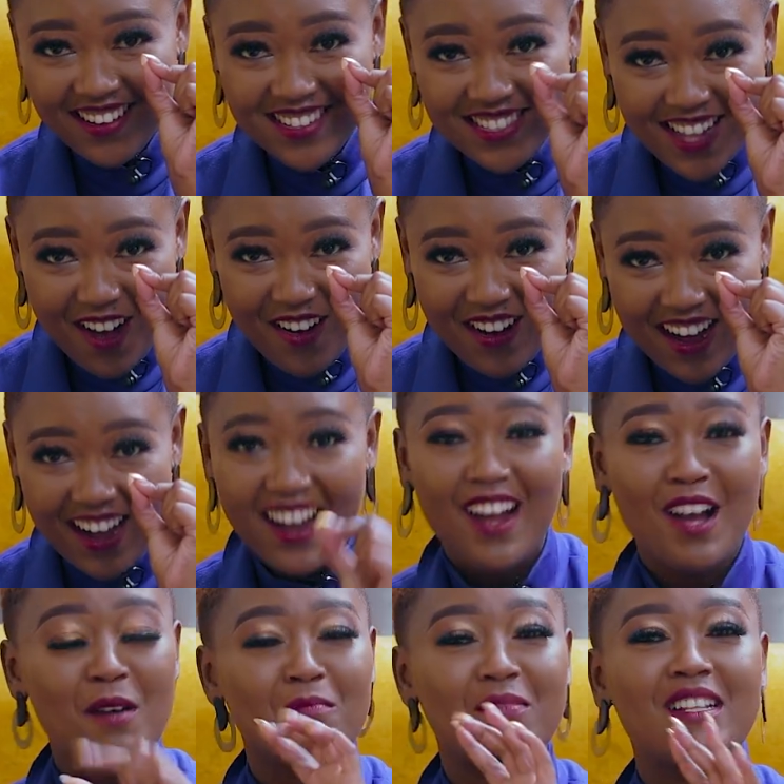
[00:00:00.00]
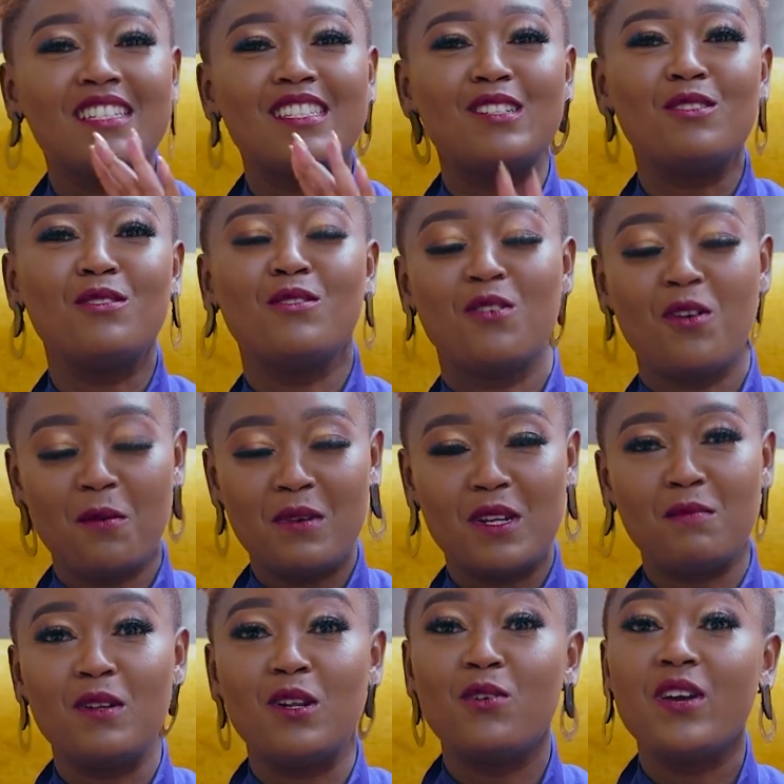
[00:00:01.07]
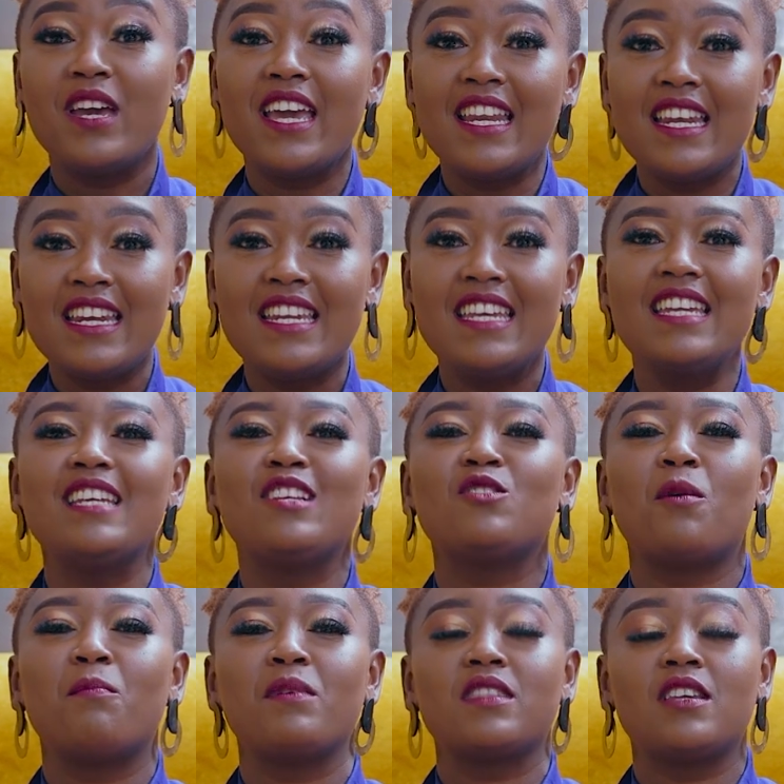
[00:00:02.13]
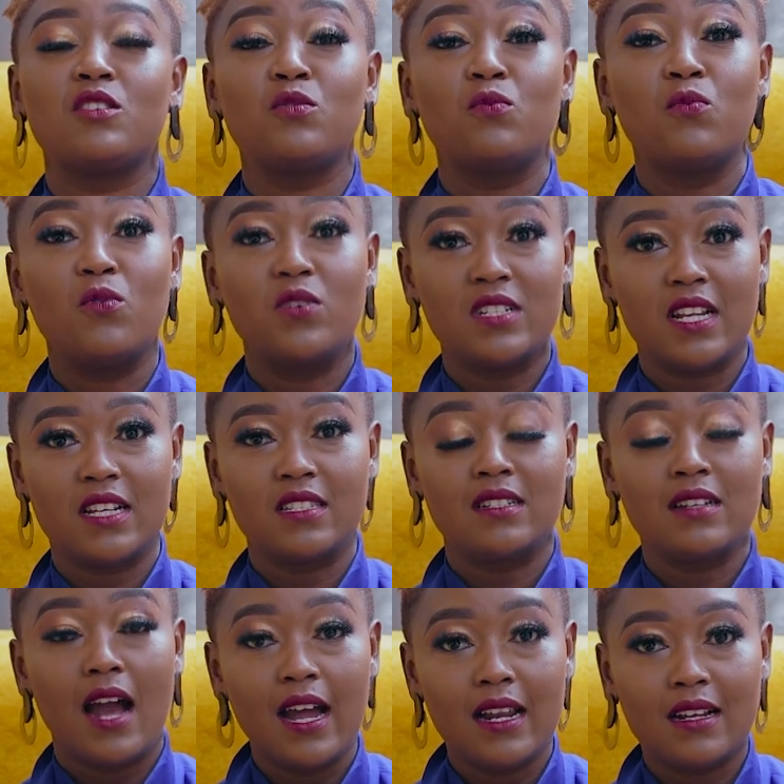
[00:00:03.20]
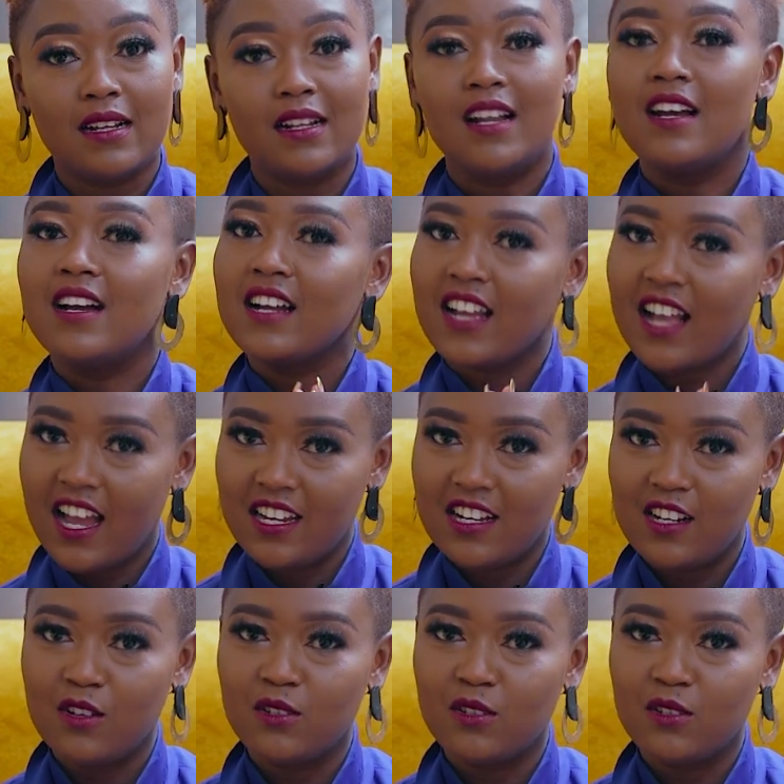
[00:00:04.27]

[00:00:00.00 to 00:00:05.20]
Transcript: So please do comment below any topic that you want us to handle kindly.